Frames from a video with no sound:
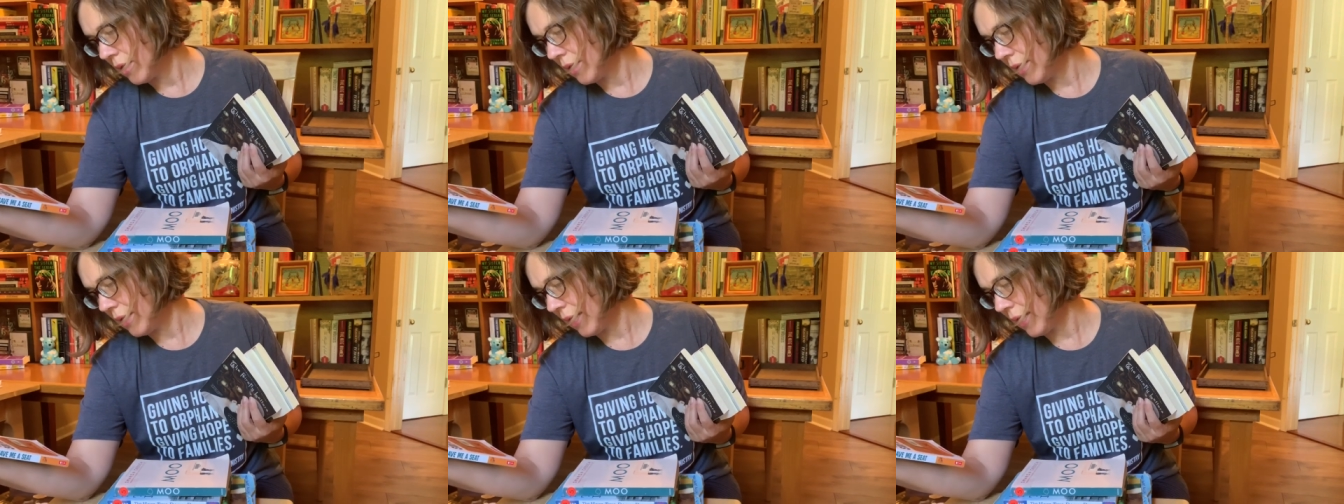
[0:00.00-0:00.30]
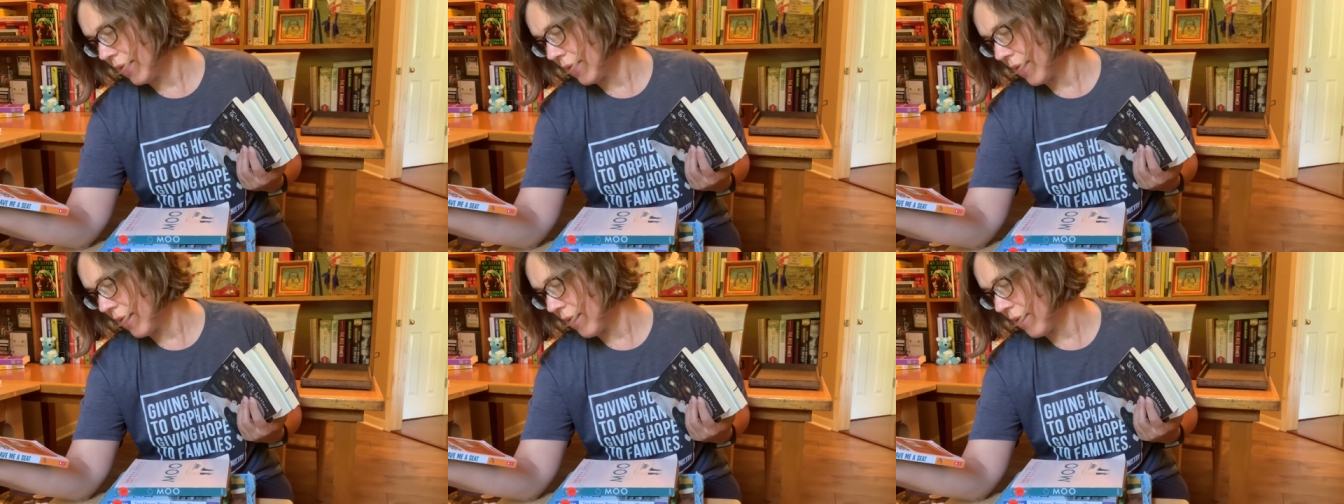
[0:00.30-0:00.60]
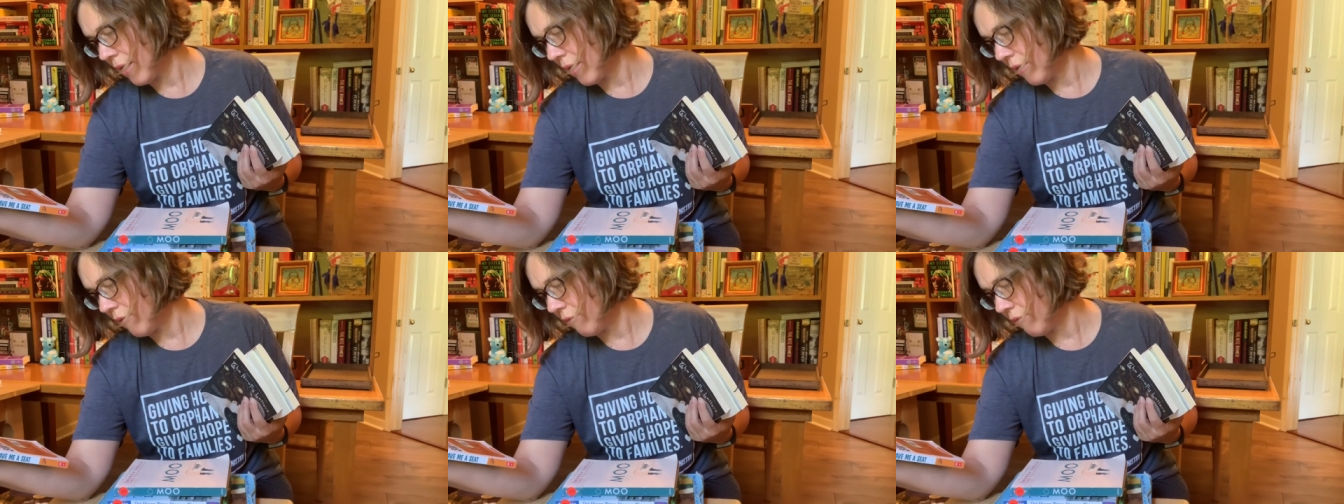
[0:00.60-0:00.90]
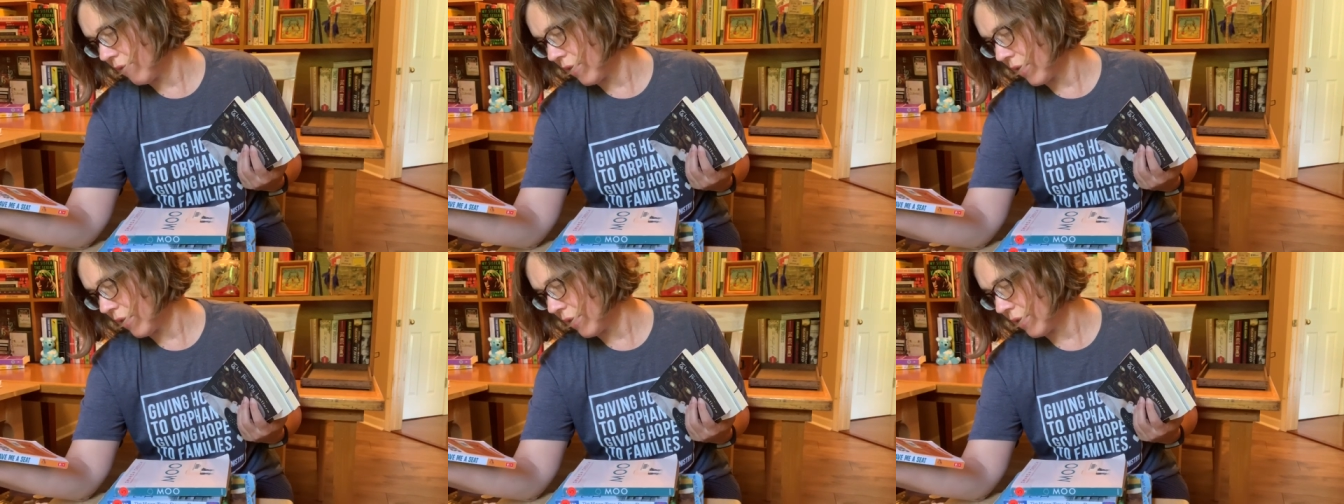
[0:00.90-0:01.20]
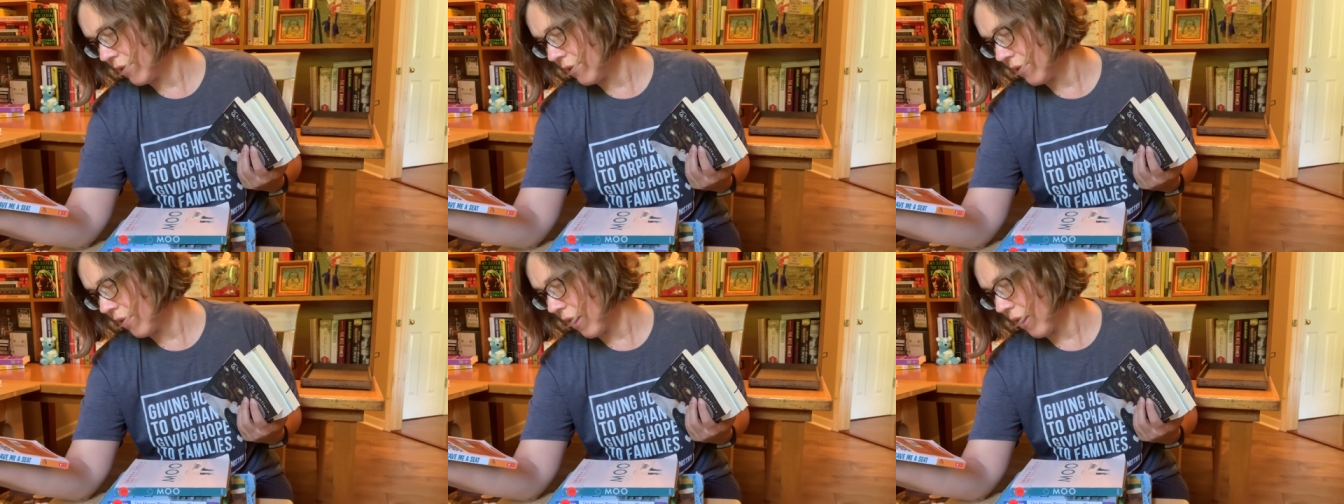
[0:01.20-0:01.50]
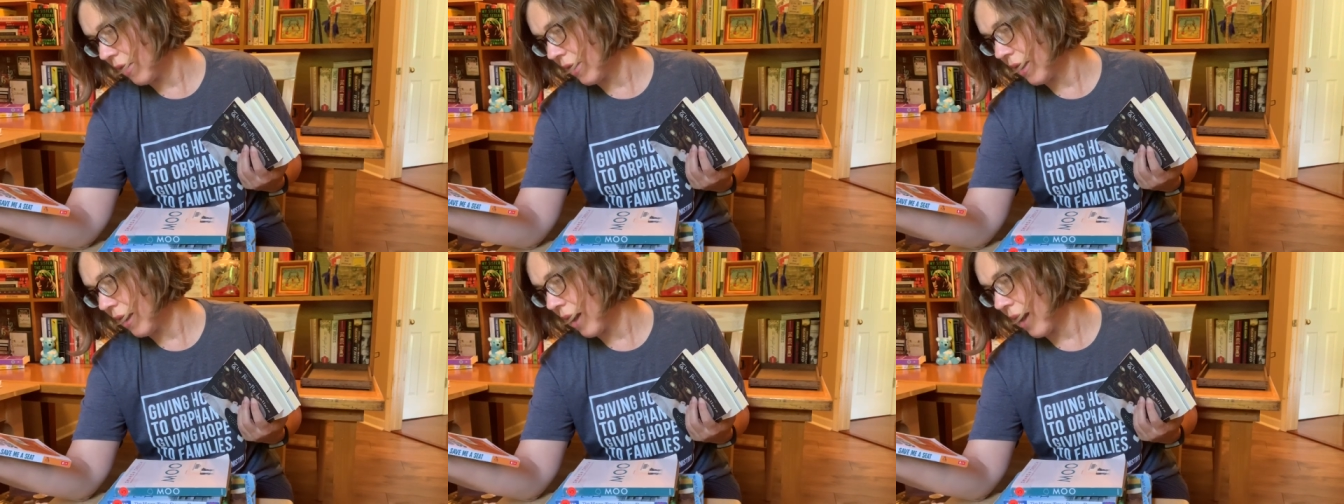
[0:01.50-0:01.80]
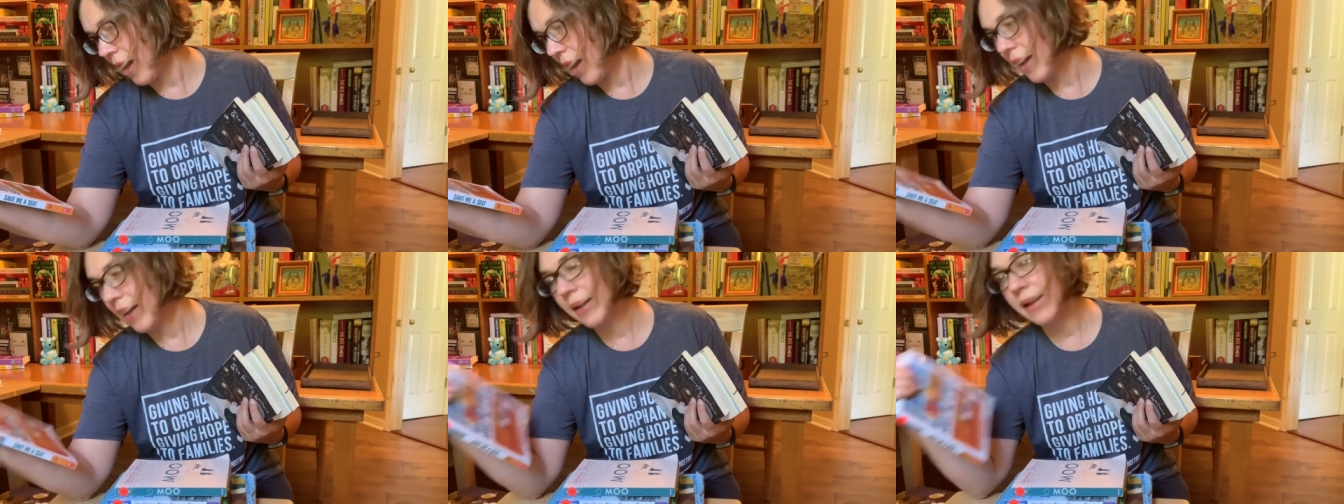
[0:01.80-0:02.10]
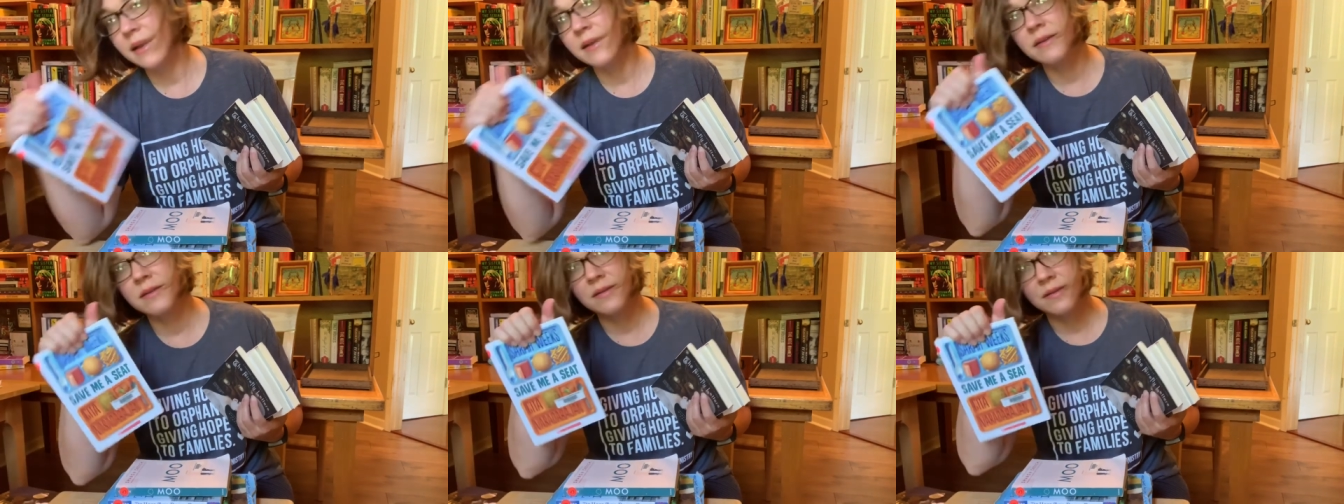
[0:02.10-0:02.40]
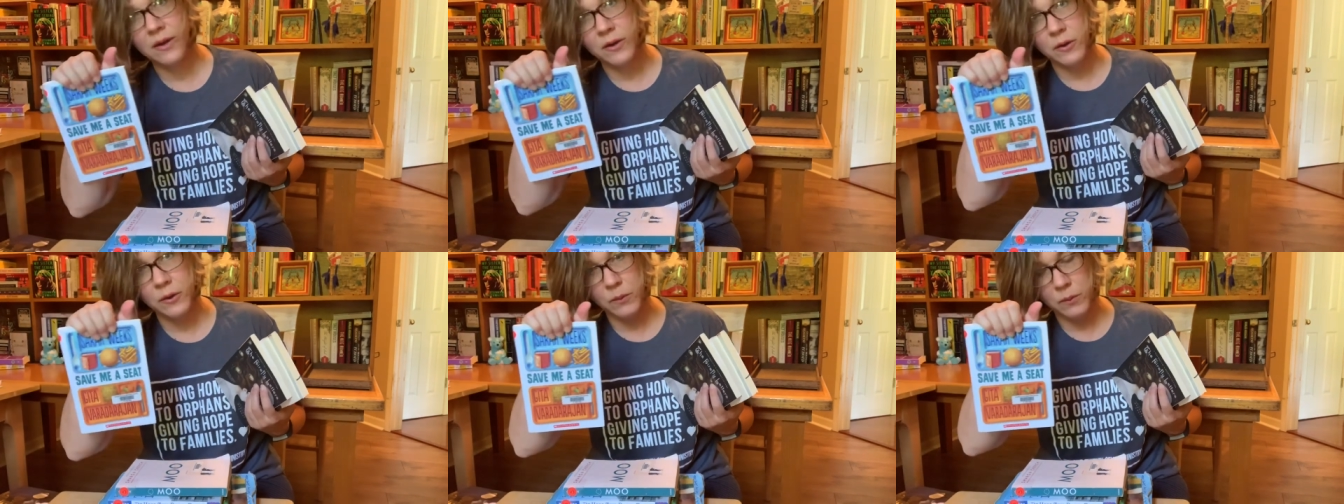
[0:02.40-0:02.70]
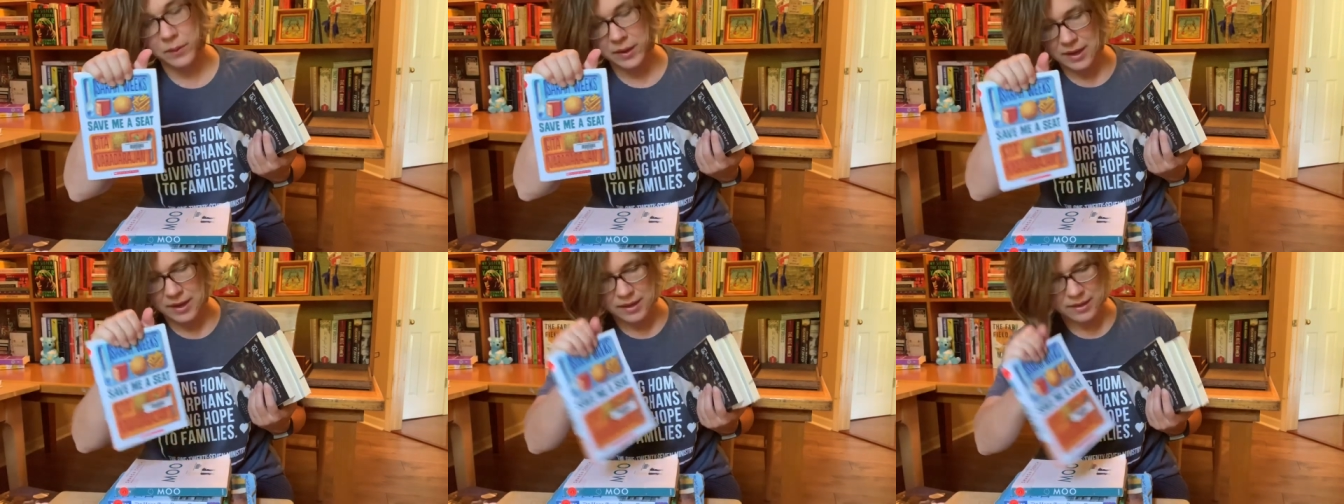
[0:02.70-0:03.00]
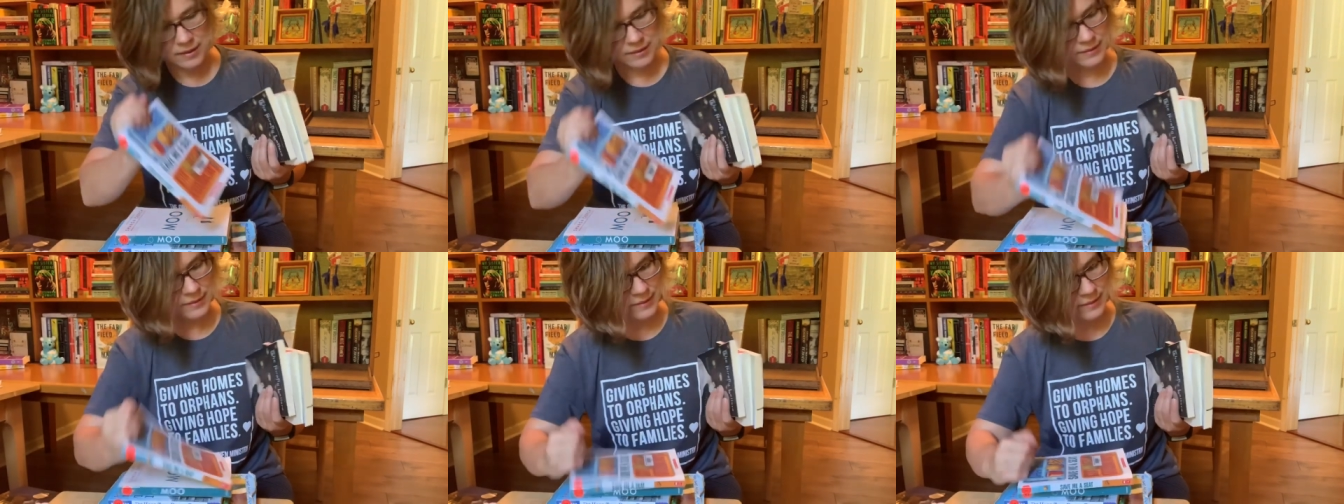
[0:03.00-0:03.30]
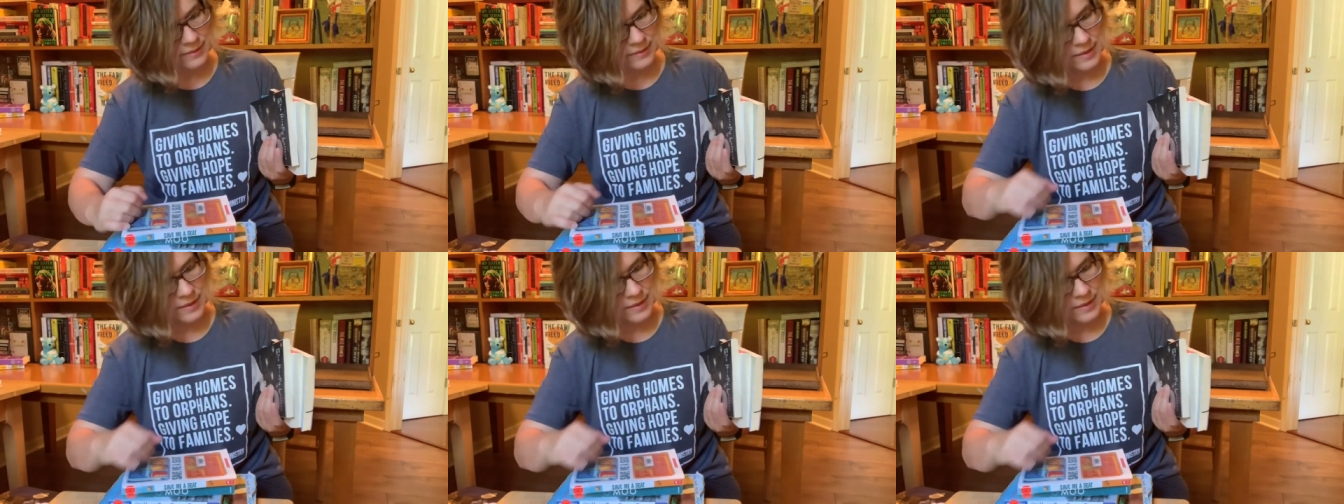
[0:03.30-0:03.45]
Gita Varadarajan and Sarah Weeks.